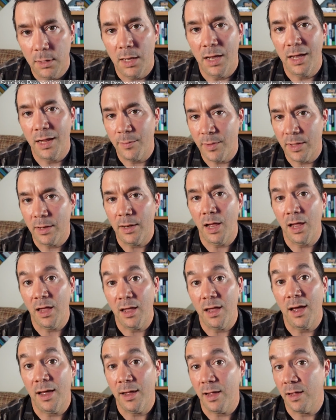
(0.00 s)
I
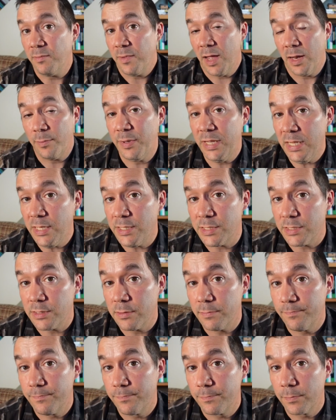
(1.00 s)
am at peace.
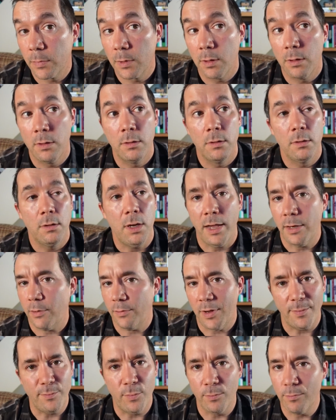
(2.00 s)

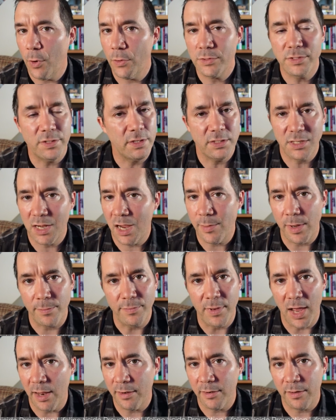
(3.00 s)
Most of the time I'm
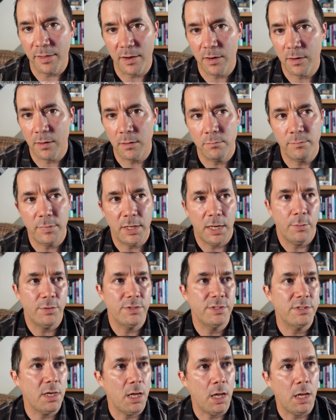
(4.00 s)
not there, but I
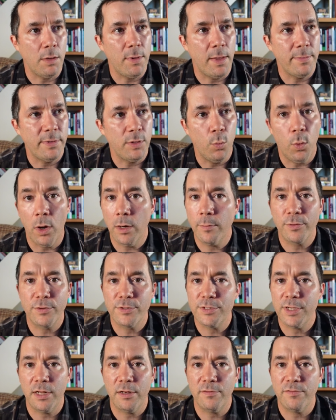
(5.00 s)
would say maybe
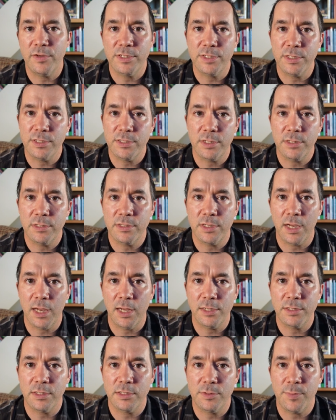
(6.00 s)
1% of existence I
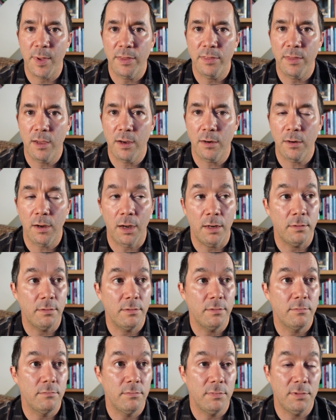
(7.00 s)
get to spend there.
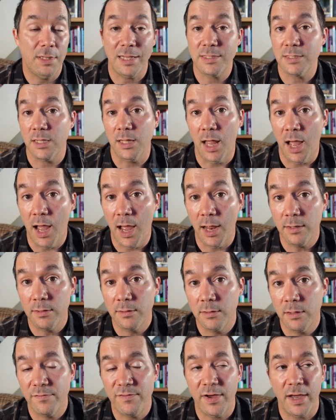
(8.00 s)
And that's a lot.
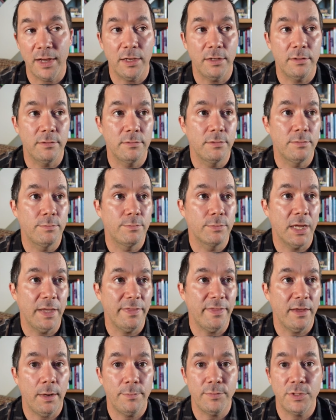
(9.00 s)
If I could
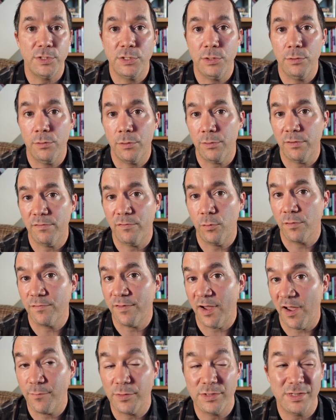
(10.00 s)
get that up to 2, 3, 4,
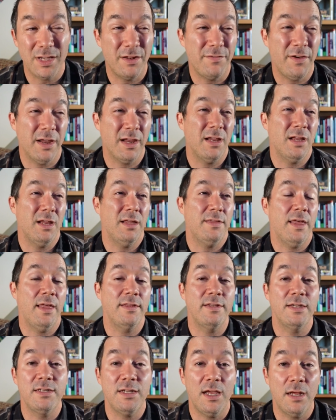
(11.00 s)
5%, if I could get
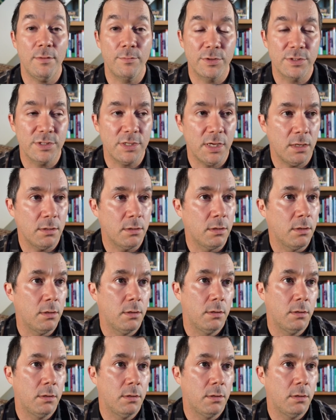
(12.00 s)
that to 10%,